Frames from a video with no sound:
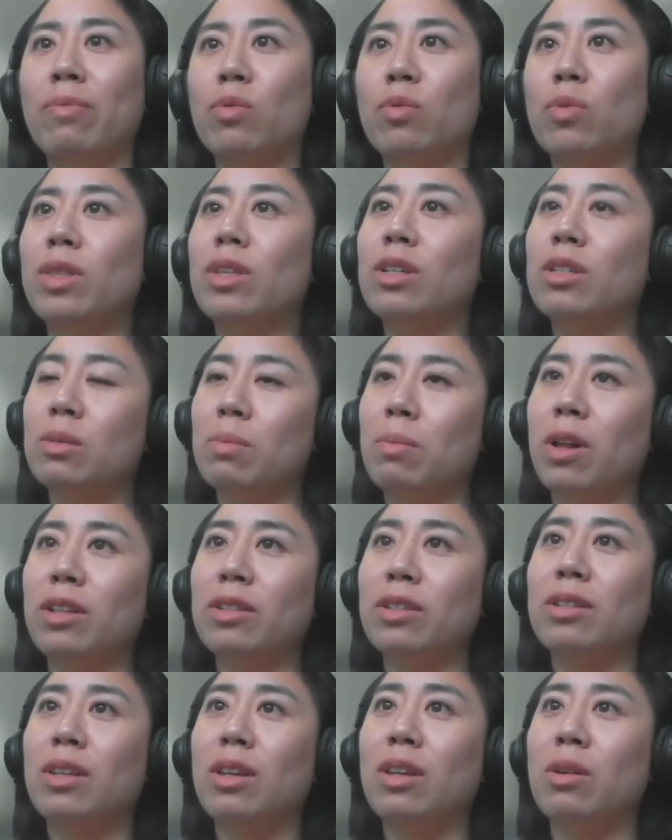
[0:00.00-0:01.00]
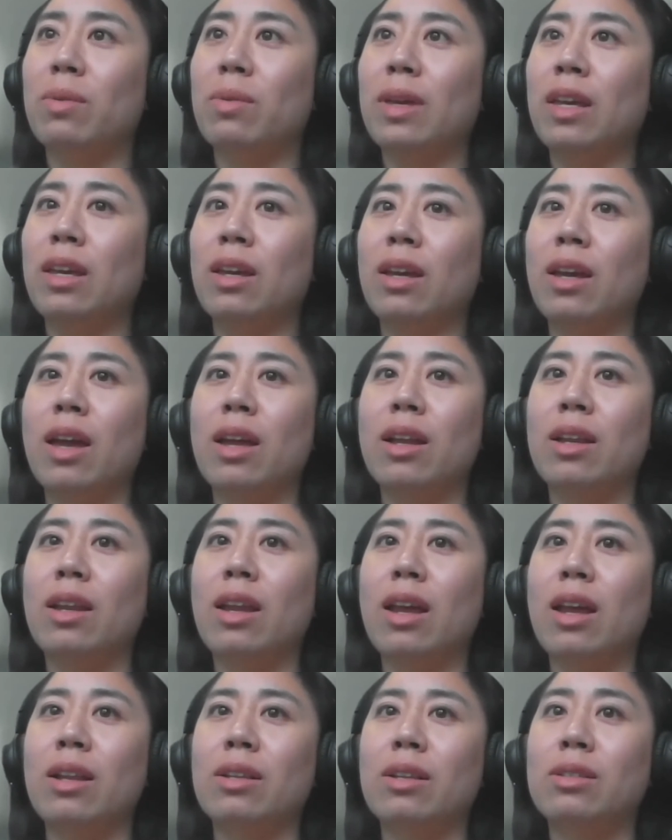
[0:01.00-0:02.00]
with a small COE,
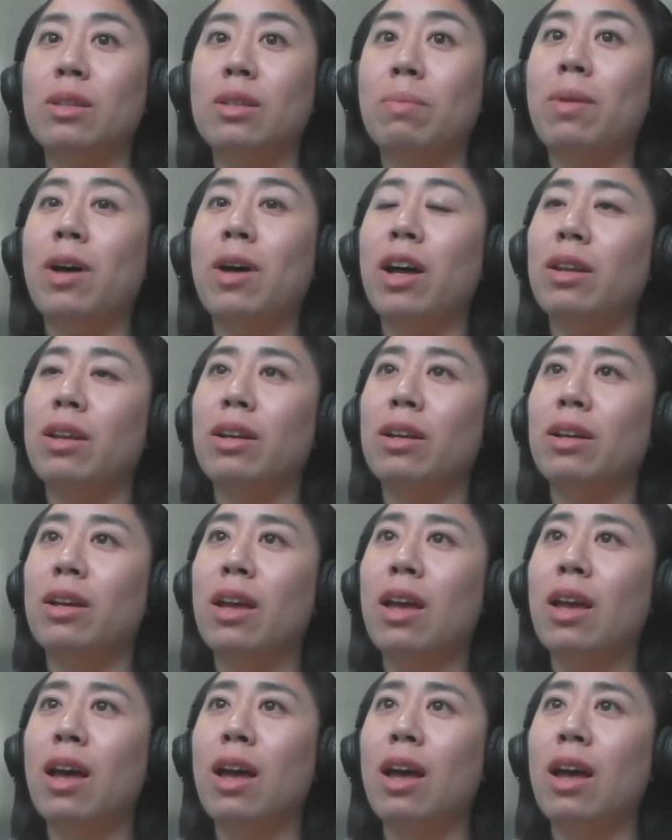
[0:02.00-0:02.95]
and Zapata